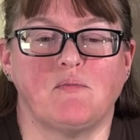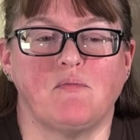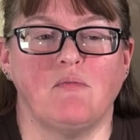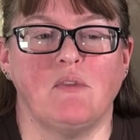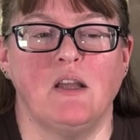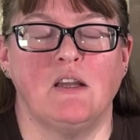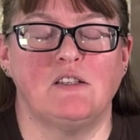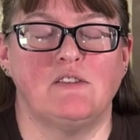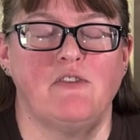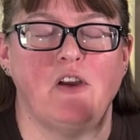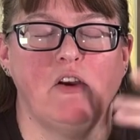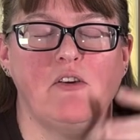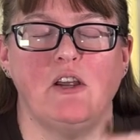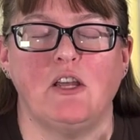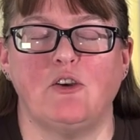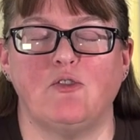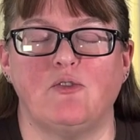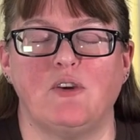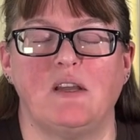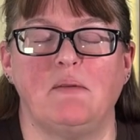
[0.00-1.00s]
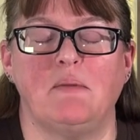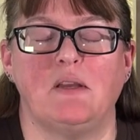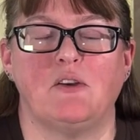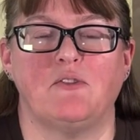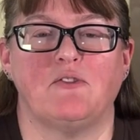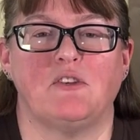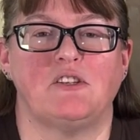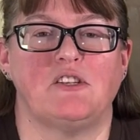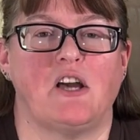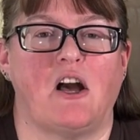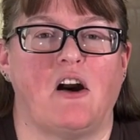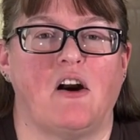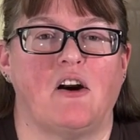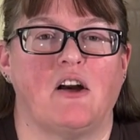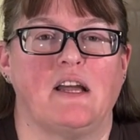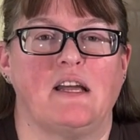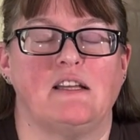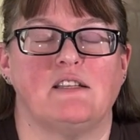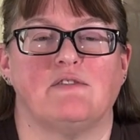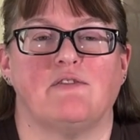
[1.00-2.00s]
It's very creamy on the tongue,
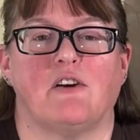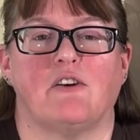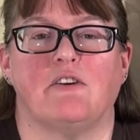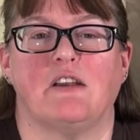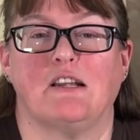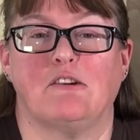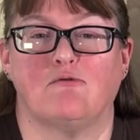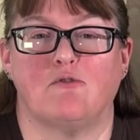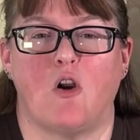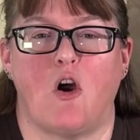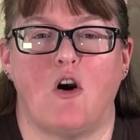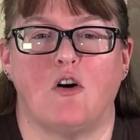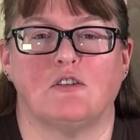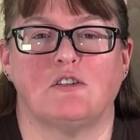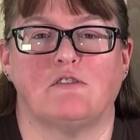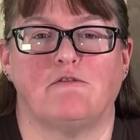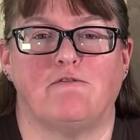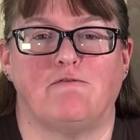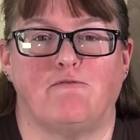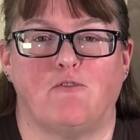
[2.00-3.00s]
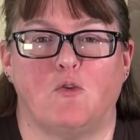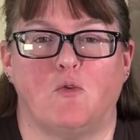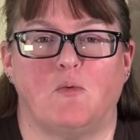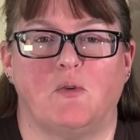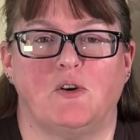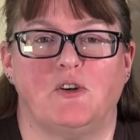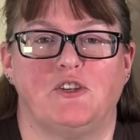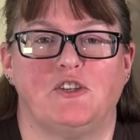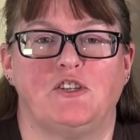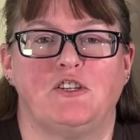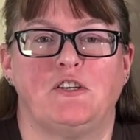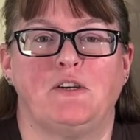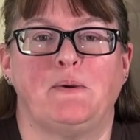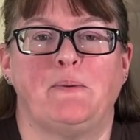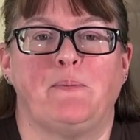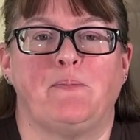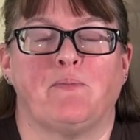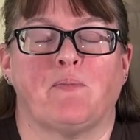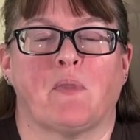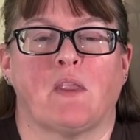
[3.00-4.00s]
it's very grass forward,
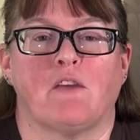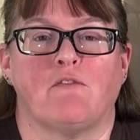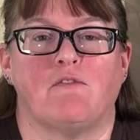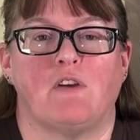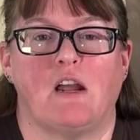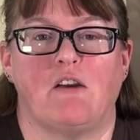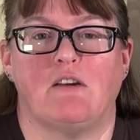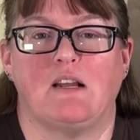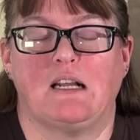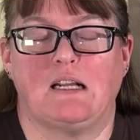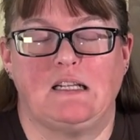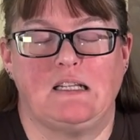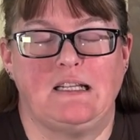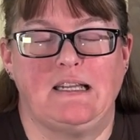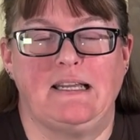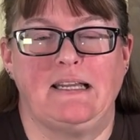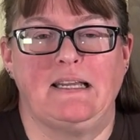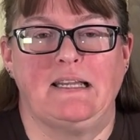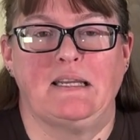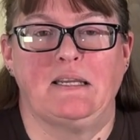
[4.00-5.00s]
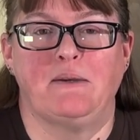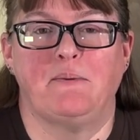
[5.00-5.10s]
very clean.